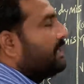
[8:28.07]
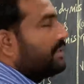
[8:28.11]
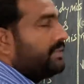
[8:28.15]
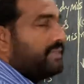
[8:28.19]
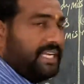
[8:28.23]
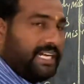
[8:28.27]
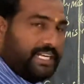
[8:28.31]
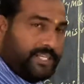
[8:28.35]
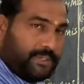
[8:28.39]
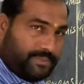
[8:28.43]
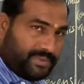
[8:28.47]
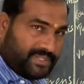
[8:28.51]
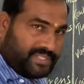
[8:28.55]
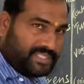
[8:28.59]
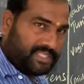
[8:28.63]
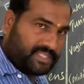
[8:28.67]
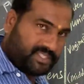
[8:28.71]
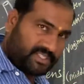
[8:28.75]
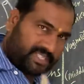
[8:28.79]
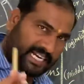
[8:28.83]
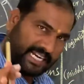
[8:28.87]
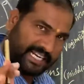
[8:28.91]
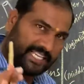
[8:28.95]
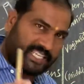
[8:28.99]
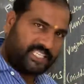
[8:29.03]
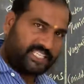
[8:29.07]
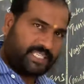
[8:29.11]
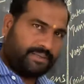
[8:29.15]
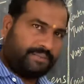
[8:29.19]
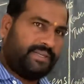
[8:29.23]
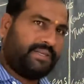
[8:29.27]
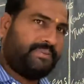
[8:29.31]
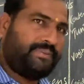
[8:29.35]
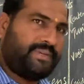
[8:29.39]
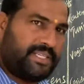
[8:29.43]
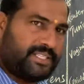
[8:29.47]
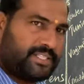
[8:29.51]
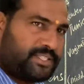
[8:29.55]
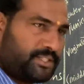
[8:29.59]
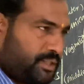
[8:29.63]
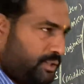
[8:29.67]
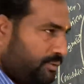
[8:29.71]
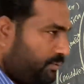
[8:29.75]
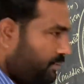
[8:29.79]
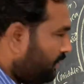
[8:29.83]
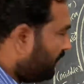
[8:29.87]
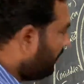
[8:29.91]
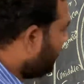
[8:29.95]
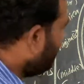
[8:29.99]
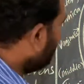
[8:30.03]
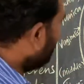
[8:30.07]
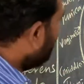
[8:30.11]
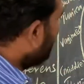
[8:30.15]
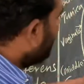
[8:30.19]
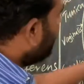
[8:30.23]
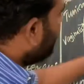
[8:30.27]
That means inside the seminiferous tubule,